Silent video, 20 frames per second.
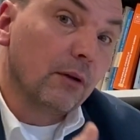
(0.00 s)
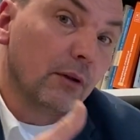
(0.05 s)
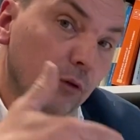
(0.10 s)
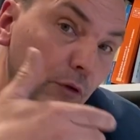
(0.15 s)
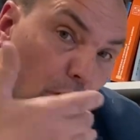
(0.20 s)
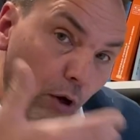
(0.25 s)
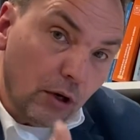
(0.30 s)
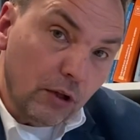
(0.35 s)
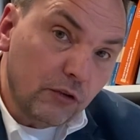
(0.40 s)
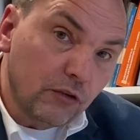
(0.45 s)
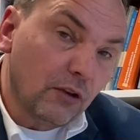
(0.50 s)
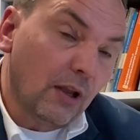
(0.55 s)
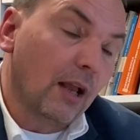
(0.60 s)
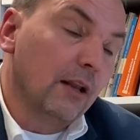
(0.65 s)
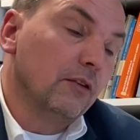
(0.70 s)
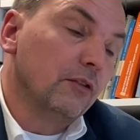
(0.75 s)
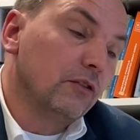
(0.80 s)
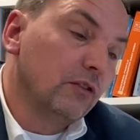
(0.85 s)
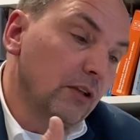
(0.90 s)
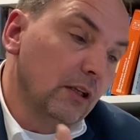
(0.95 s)
knowledge
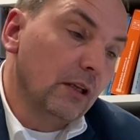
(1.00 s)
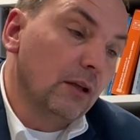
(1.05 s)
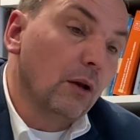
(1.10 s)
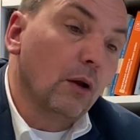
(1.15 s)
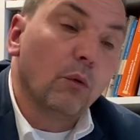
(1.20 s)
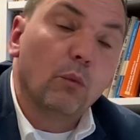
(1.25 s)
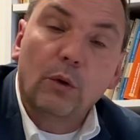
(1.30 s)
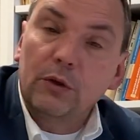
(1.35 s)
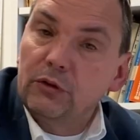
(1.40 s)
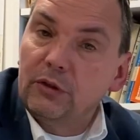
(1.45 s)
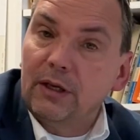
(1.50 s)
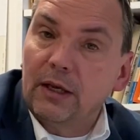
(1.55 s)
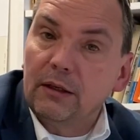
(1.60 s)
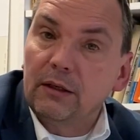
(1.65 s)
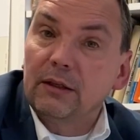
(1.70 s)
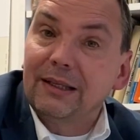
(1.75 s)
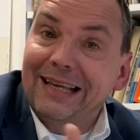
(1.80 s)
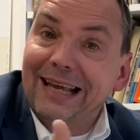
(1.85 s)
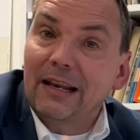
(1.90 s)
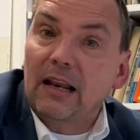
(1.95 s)
and see what you
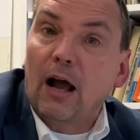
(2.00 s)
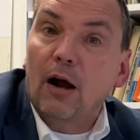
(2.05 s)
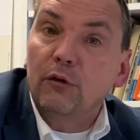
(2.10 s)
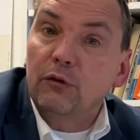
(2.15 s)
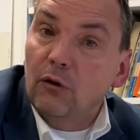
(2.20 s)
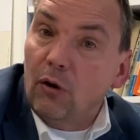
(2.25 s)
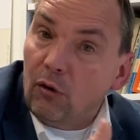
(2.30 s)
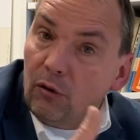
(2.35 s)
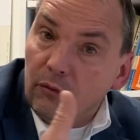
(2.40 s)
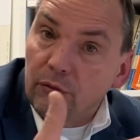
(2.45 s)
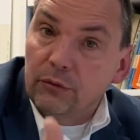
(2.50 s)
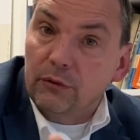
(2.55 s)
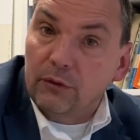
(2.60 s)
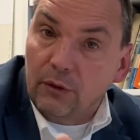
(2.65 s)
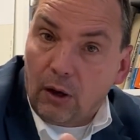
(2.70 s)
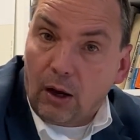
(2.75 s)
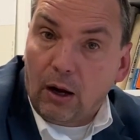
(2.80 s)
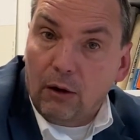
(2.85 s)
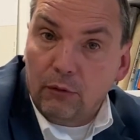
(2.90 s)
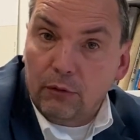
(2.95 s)
can get out on
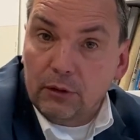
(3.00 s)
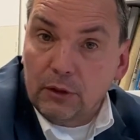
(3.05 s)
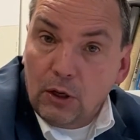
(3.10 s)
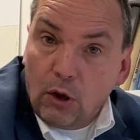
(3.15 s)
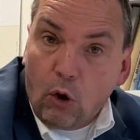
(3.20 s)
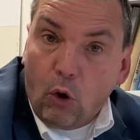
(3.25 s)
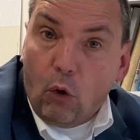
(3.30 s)
our